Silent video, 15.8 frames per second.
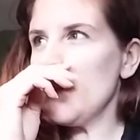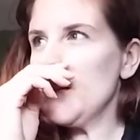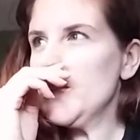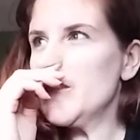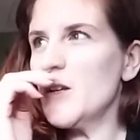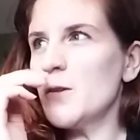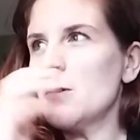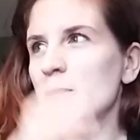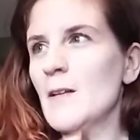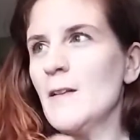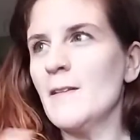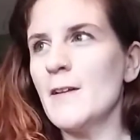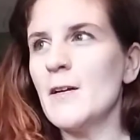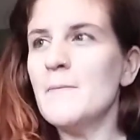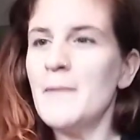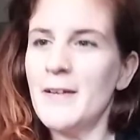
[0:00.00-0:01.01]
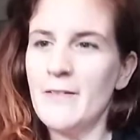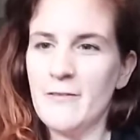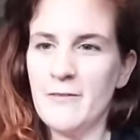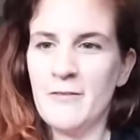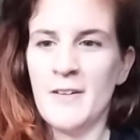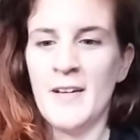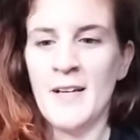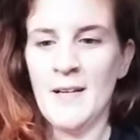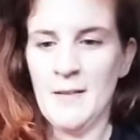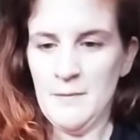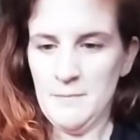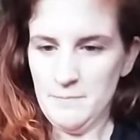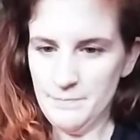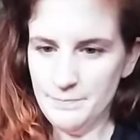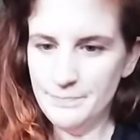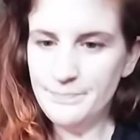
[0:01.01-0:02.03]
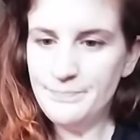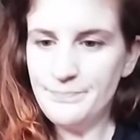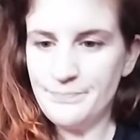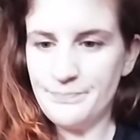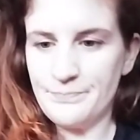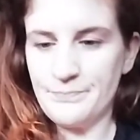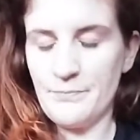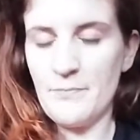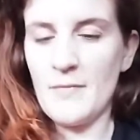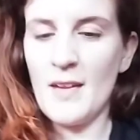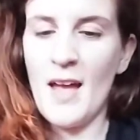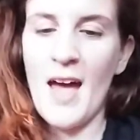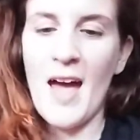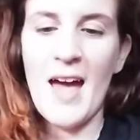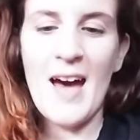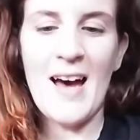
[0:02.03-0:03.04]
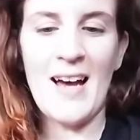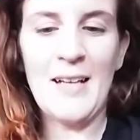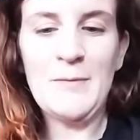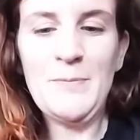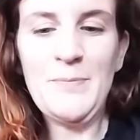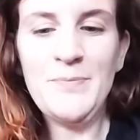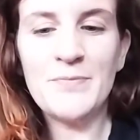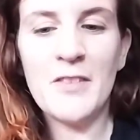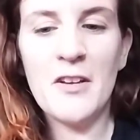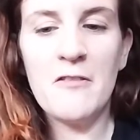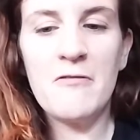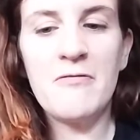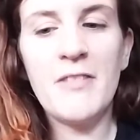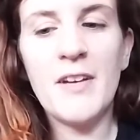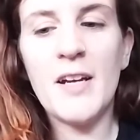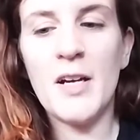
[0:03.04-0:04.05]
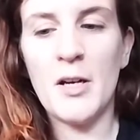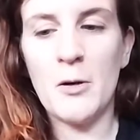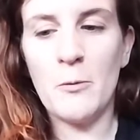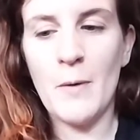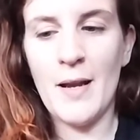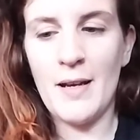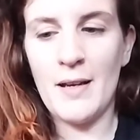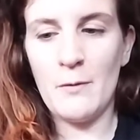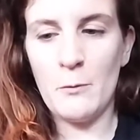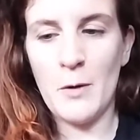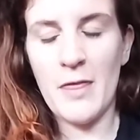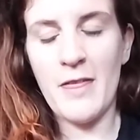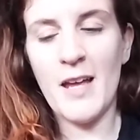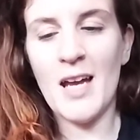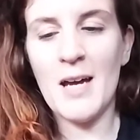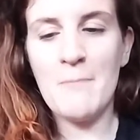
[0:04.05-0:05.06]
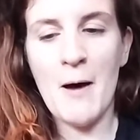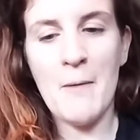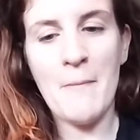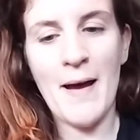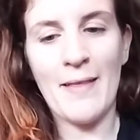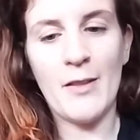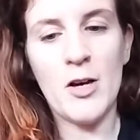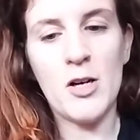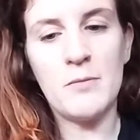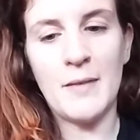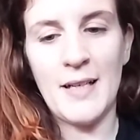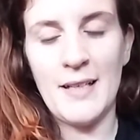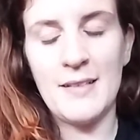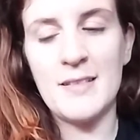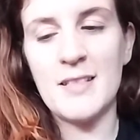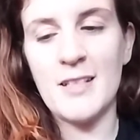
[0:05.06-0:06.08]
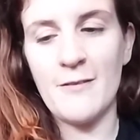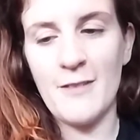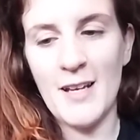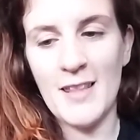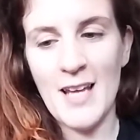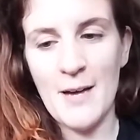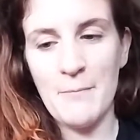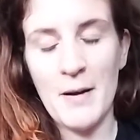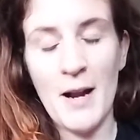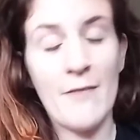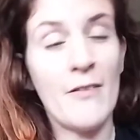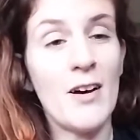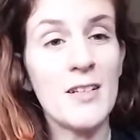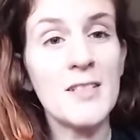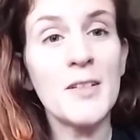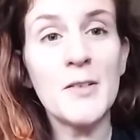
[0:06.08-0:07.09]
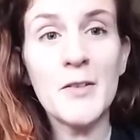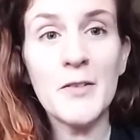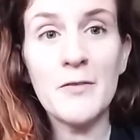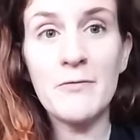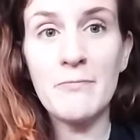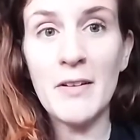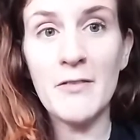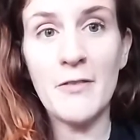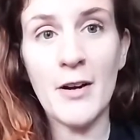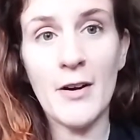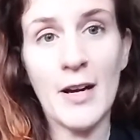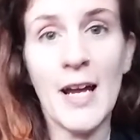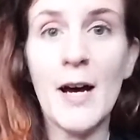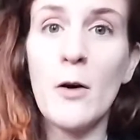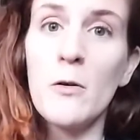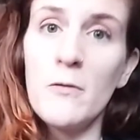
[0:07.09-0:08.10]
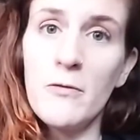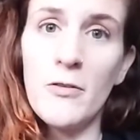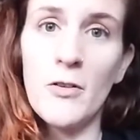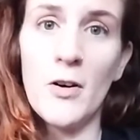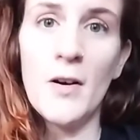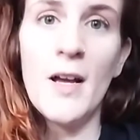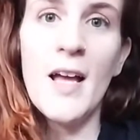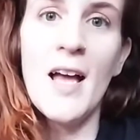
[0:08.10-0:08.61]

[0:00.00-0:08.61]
So there's a little bit of a fear when we think about myeloma and stuff like that, but I've also been very hopeful